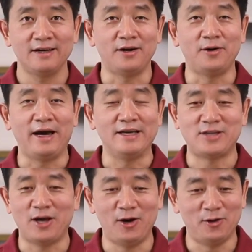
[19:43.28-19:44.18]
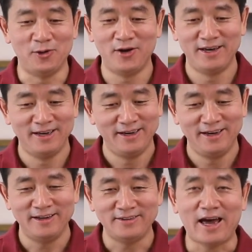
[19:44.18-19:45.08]
Alright, so
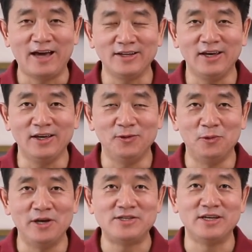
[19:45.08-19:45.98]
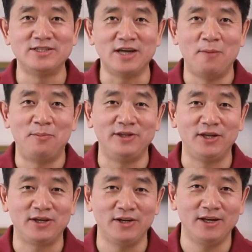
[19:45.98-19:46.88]
that wasn't a
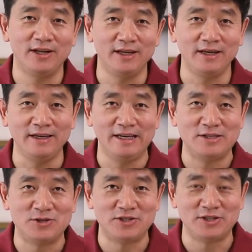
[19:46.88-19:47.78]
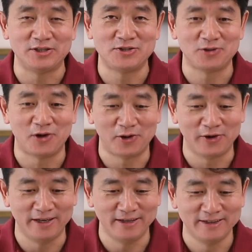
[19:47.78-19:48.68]
particularly interesting
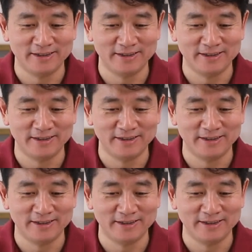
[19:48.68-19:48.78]
story,